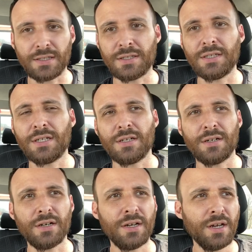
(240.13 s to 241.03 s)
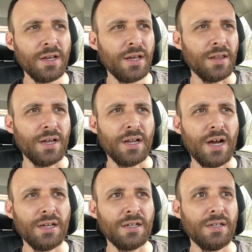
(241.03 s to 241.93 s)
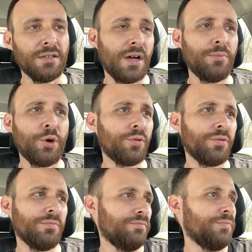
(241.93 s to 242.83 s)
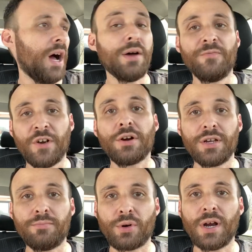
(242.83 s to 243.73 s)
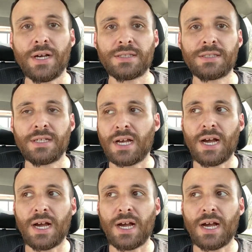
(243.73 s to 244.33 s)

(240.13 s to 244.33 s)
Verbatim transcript: is in here that I'm very impressed.